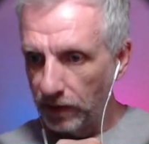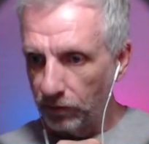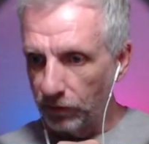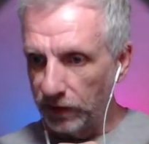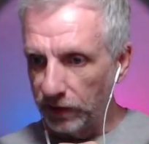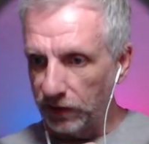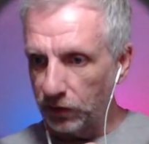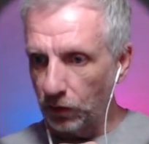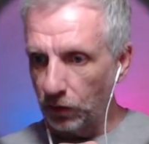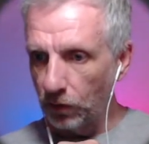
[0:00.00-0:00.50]

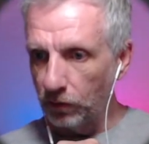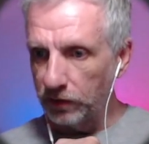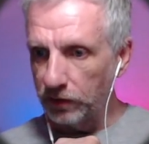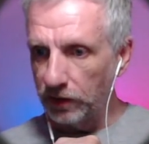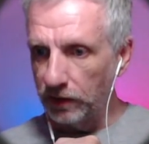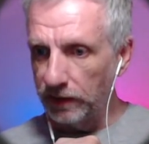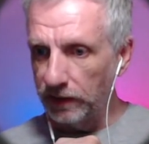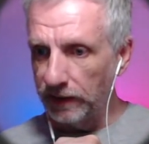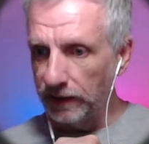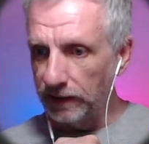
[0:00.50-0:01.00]
Restore
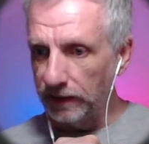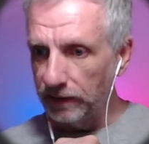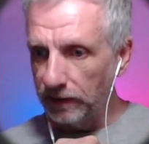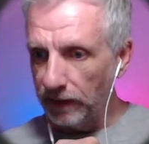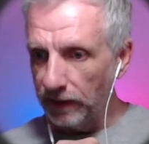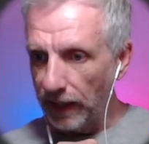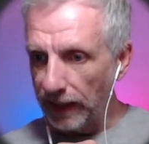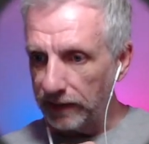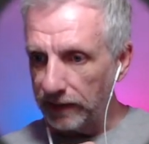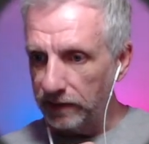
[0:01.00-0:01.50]
originally
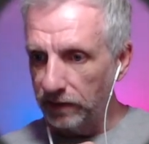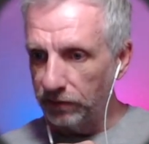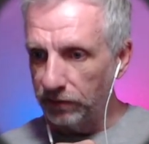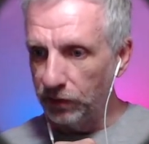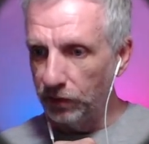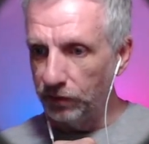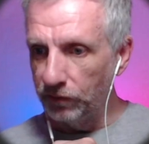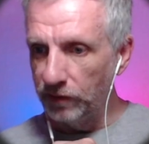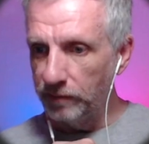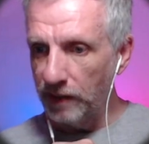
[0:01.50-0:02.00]
active
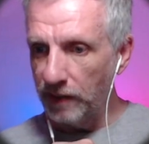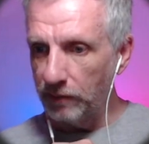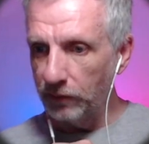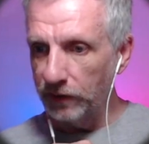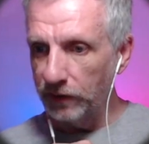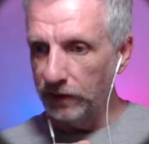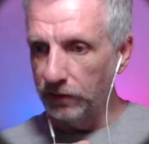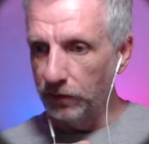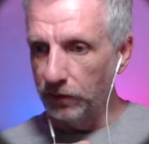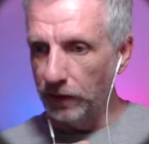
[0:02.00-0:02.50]
UV map. We
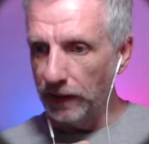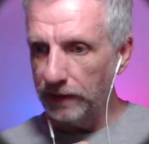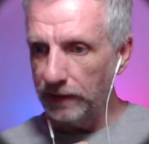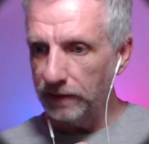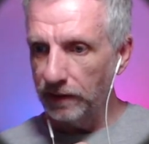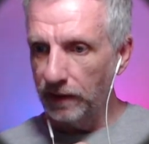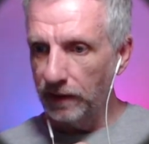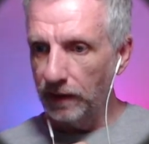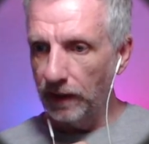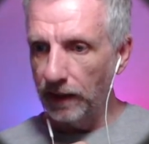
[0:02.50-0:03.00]
can do that.
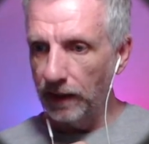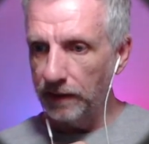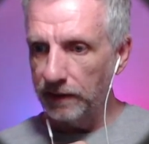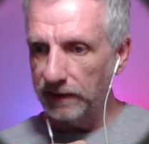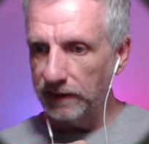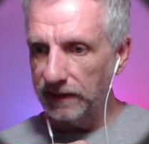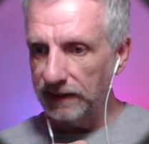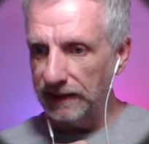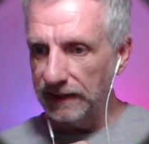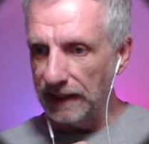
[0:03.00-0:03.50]
Other
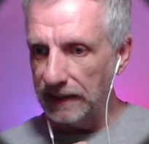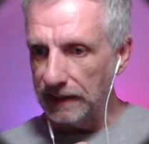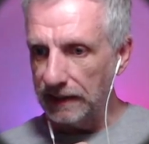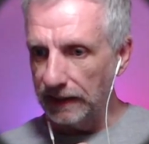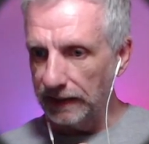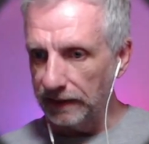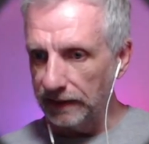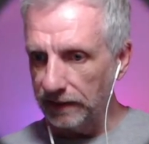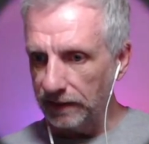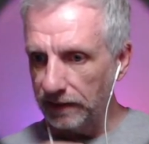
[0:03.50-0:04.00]

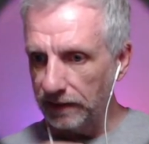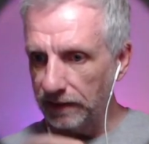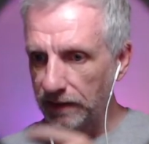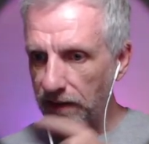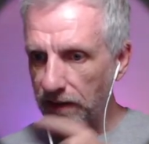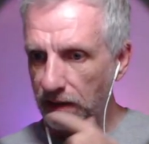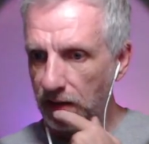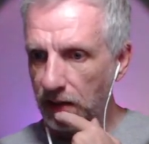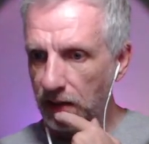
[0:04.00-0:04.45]
settings.